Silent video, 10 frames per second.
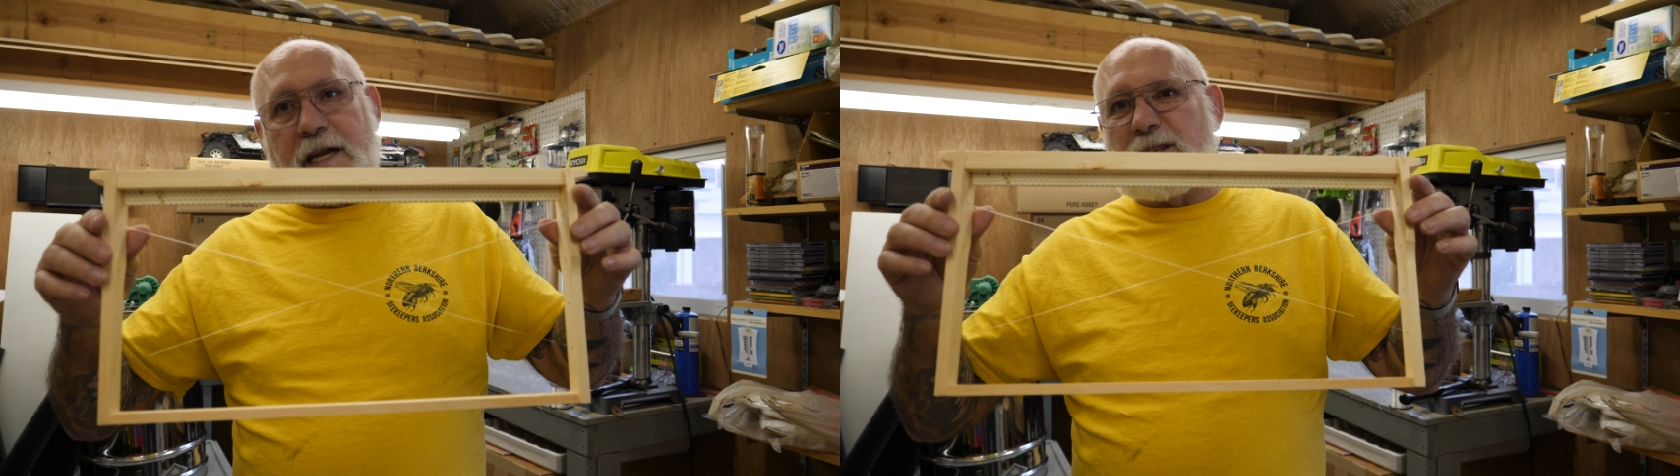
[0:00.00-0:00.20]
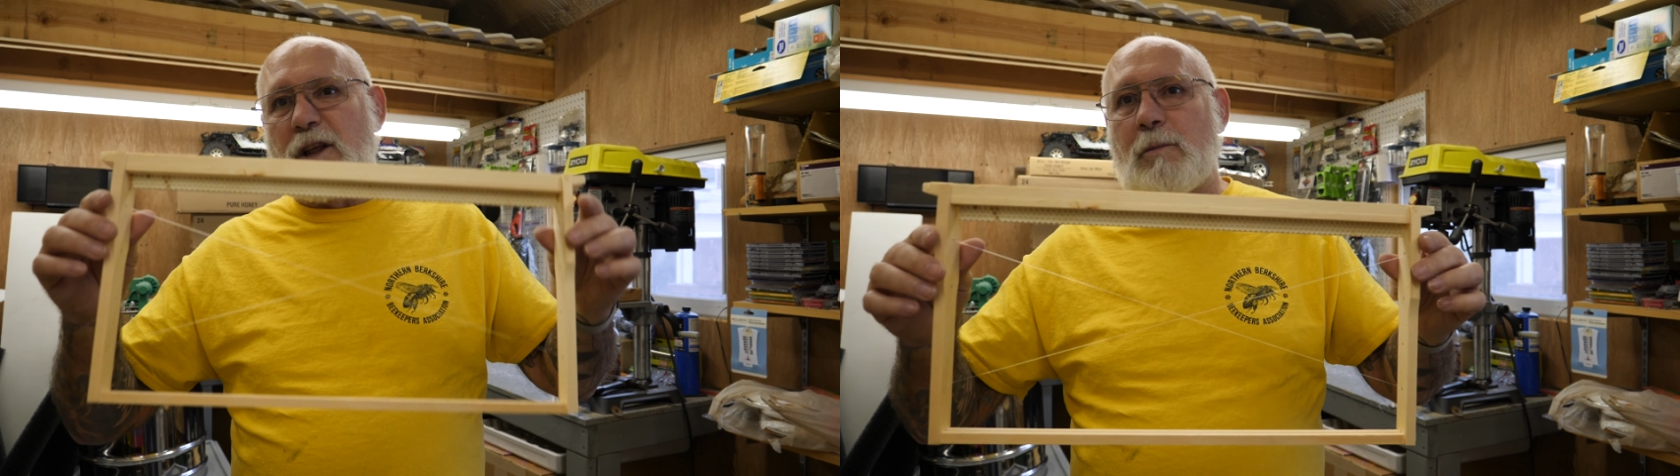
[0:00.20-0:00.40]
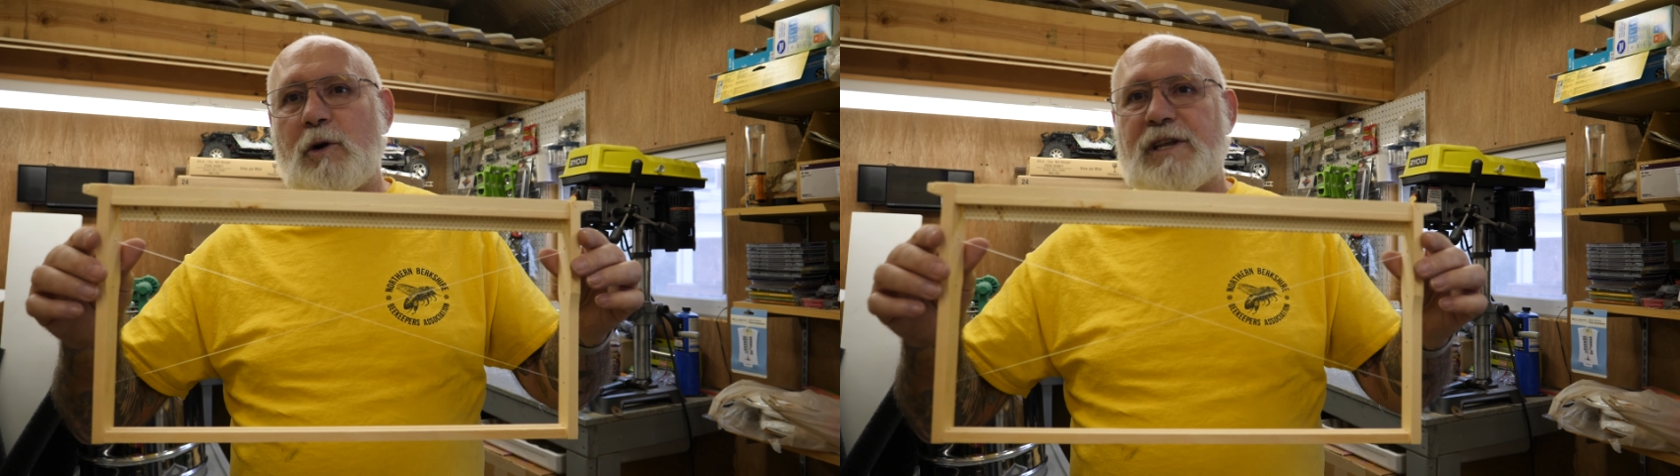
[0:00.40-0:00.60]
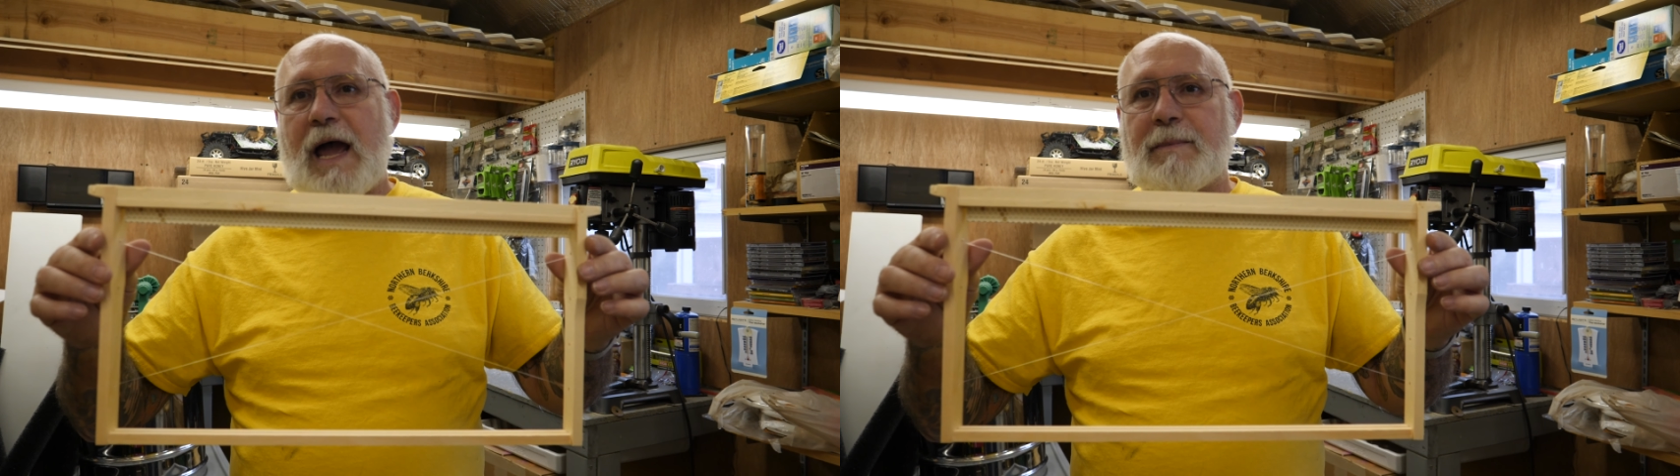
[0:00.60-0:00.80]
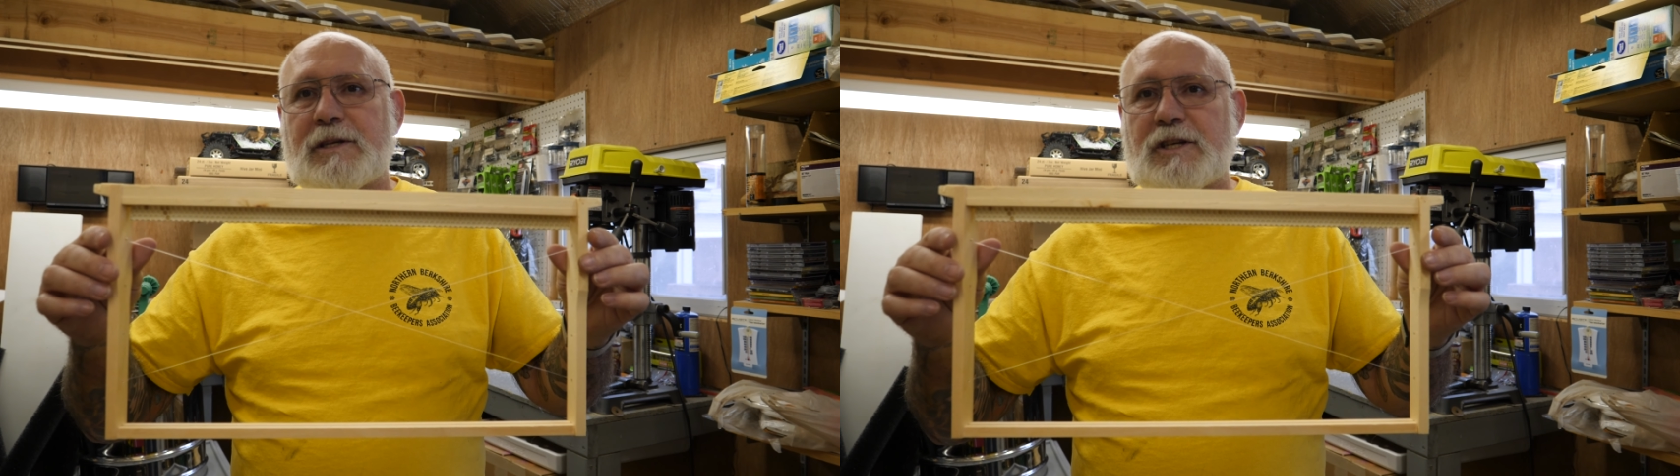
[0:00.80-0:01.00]
it's a little more
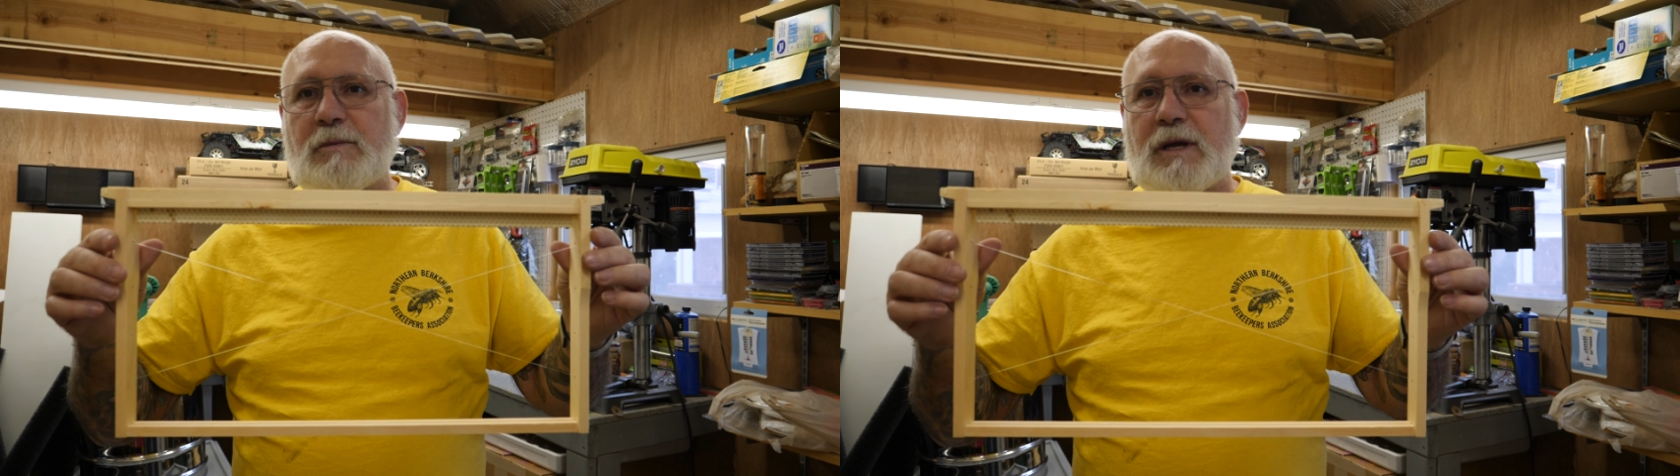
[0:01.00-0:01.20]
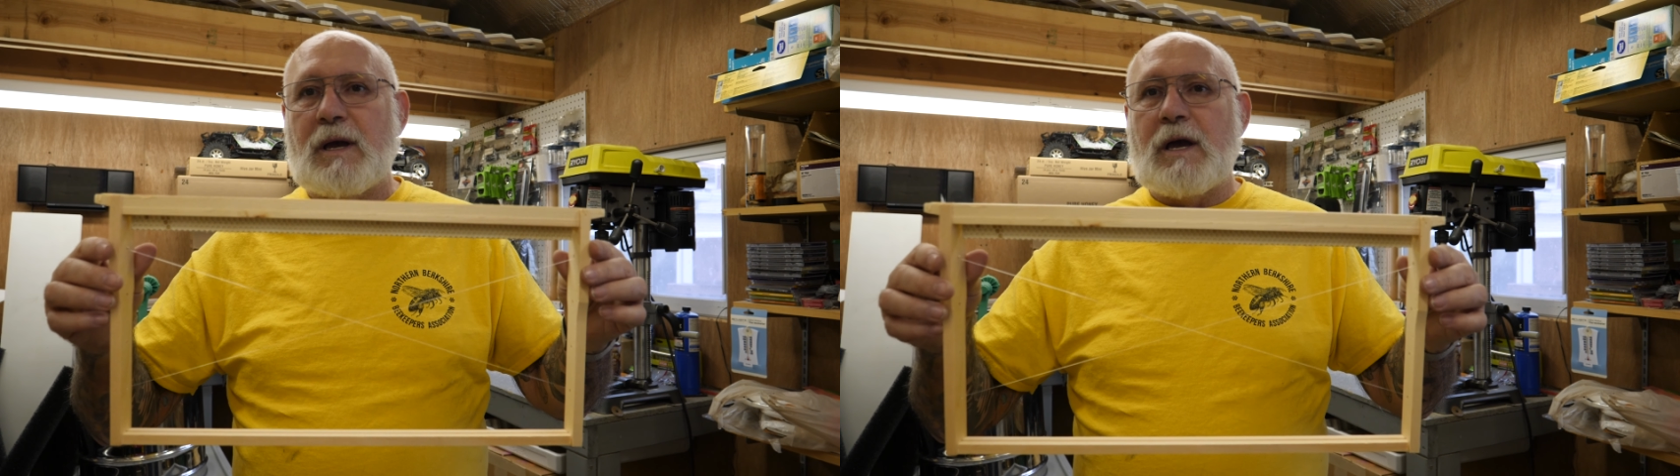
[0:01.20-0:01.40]
time consuming,